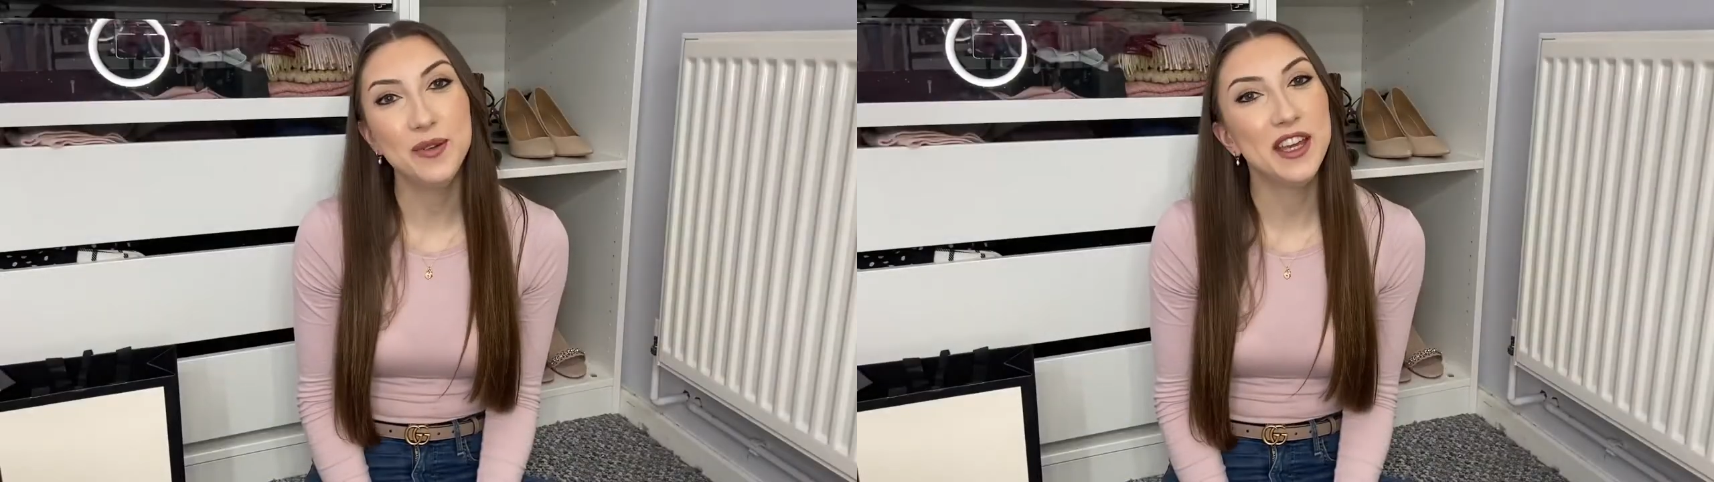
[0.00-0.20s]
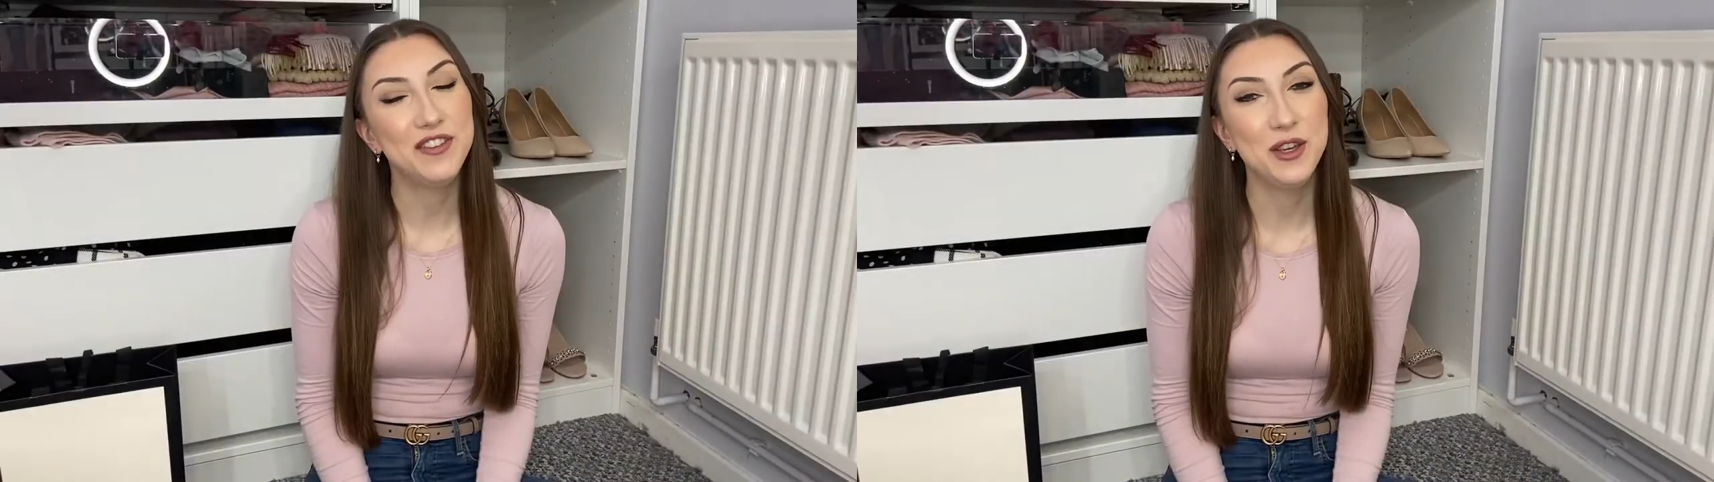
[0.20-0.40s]

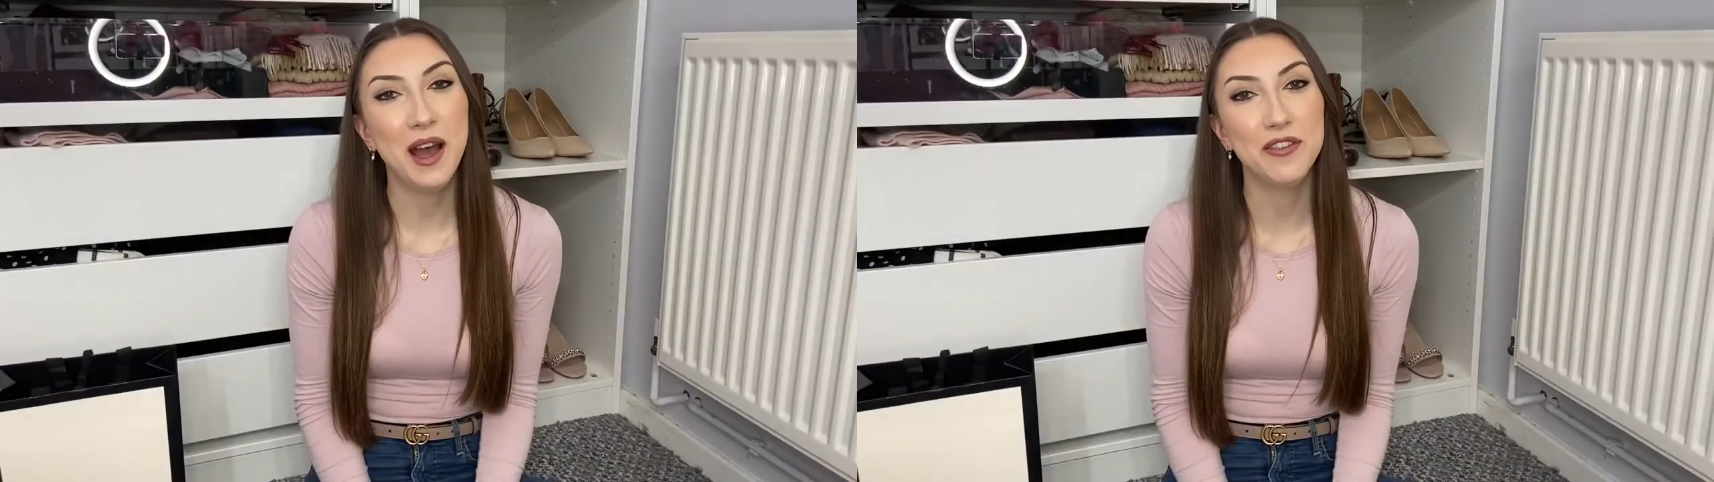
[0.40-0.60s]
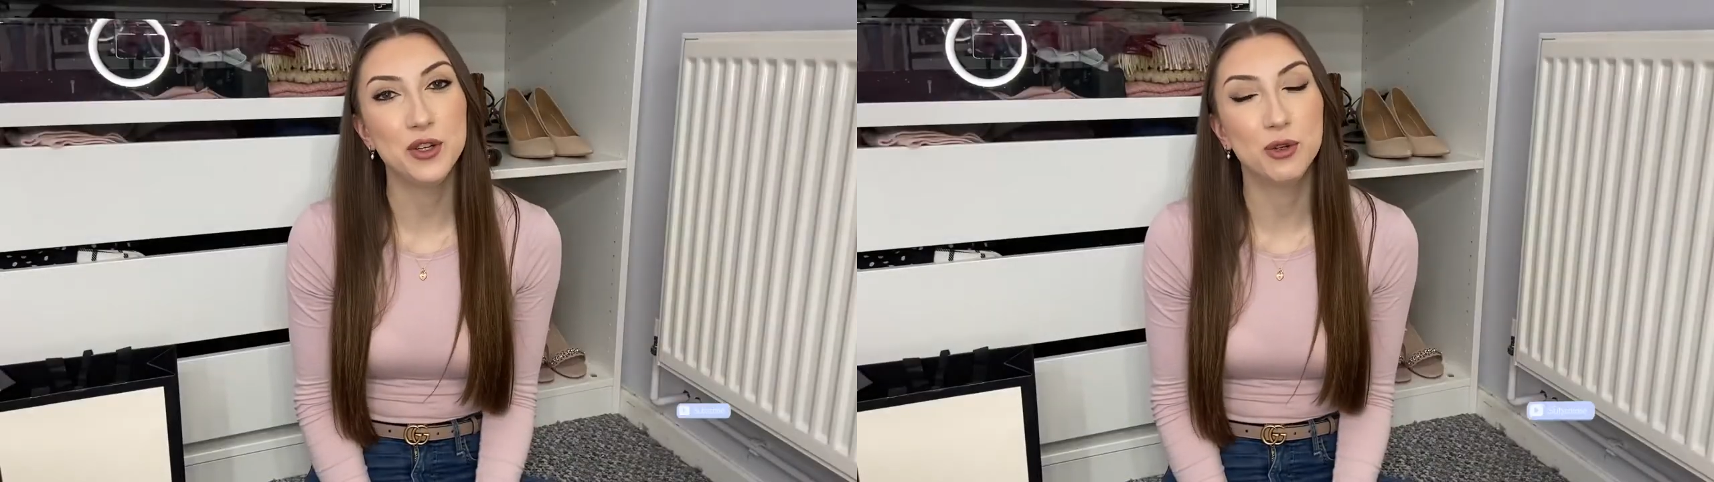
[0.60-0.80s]
If you
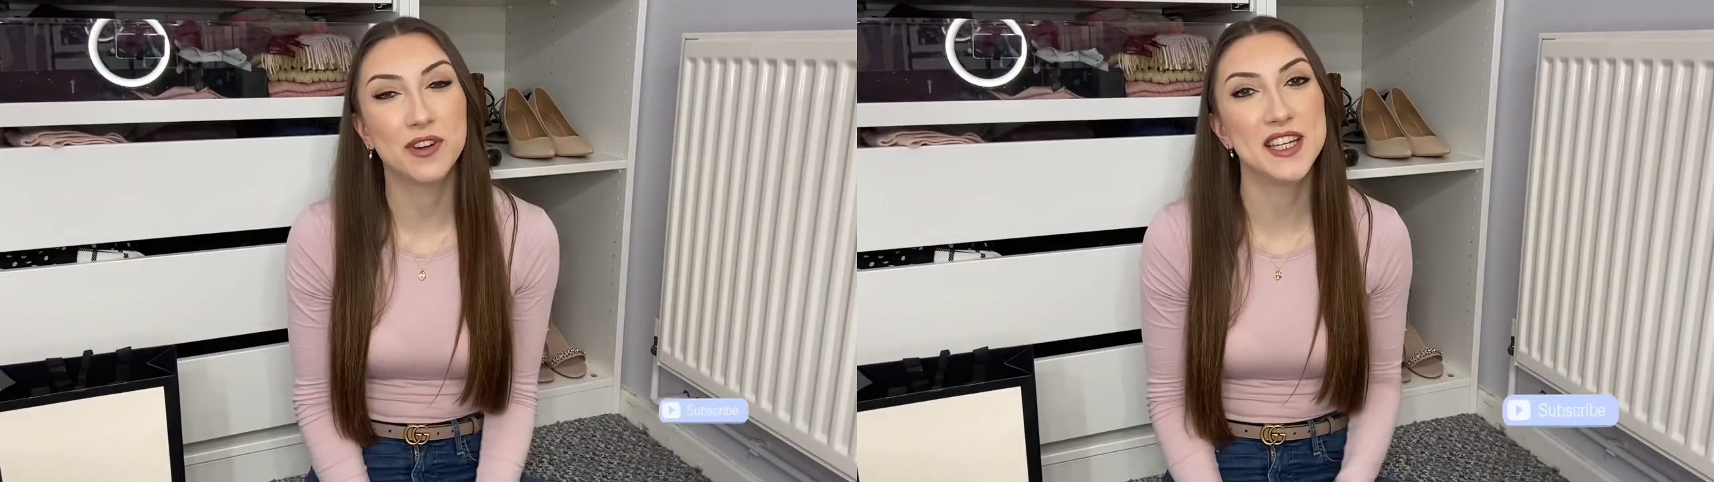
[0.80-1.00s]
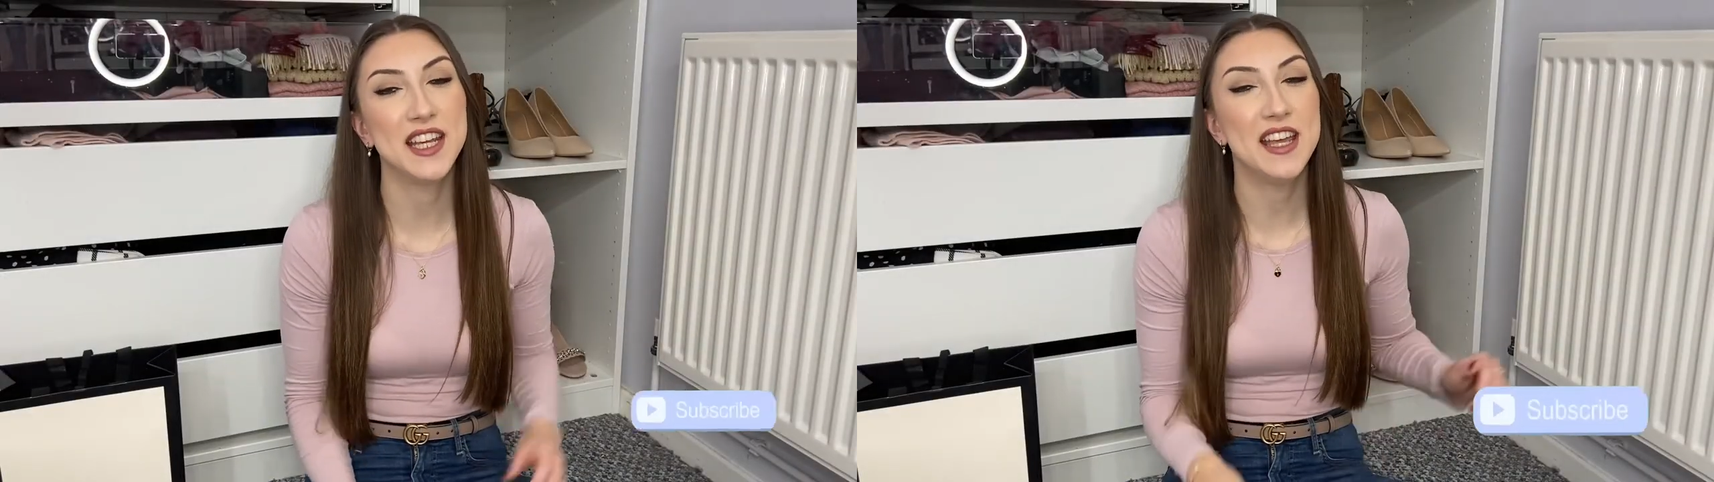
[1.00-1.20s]
haven't
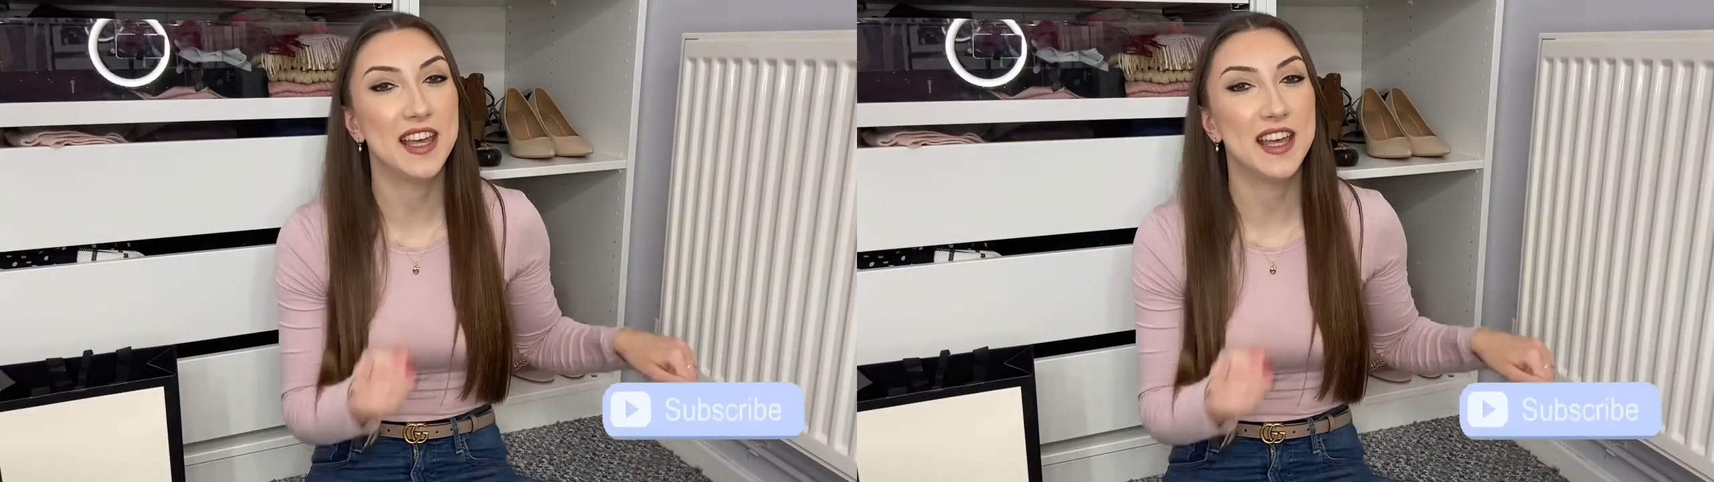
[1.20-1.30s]
already,